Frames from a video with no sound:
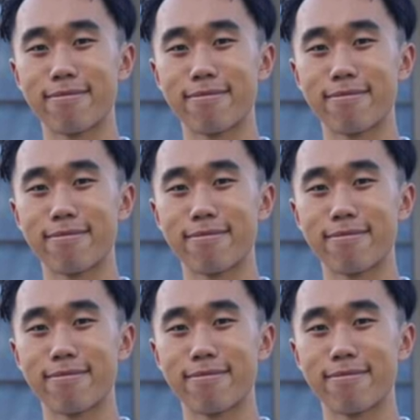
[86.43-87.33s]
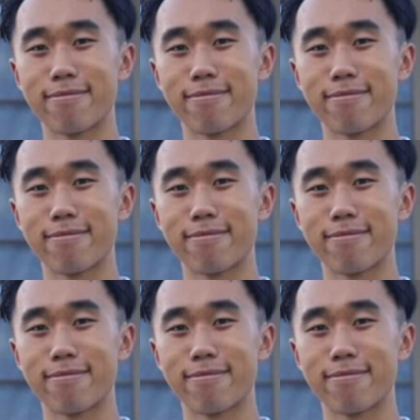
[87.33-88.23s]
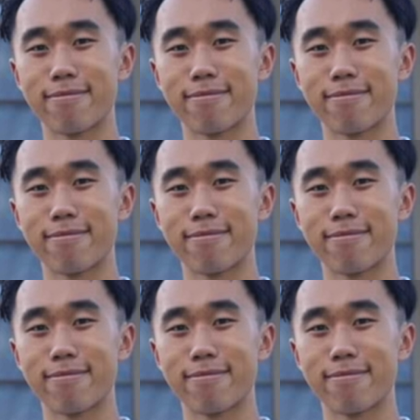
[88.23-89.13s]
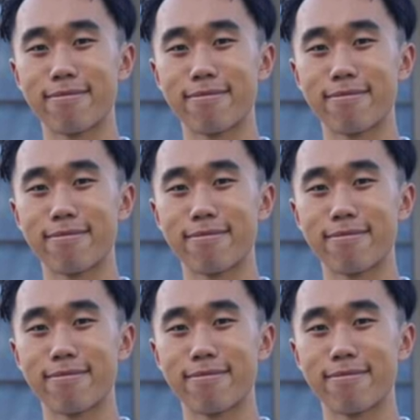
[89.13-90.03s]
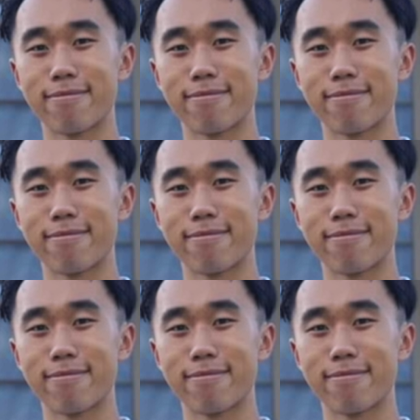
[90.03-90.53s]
(no lip movement)